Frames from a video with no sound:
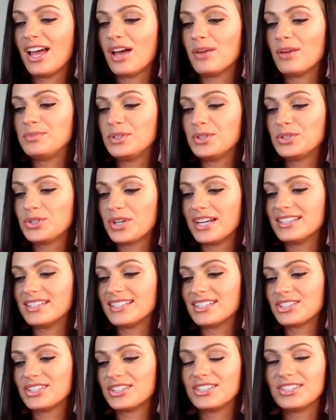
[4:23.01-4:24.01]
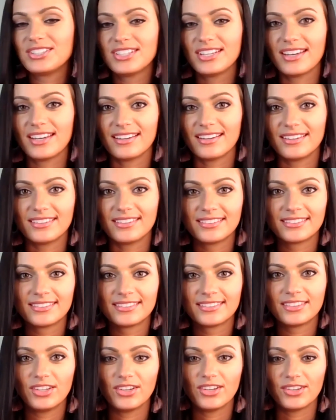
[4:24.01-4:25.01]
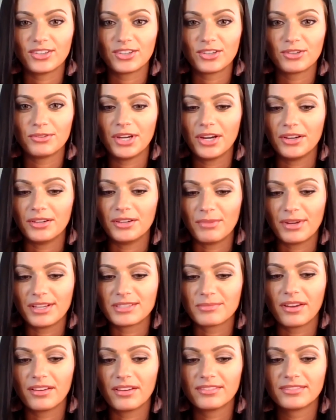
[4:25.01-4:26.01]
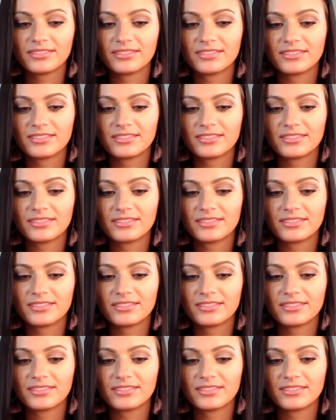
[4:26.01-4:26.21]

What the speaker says: helped you transition to your career in baseball?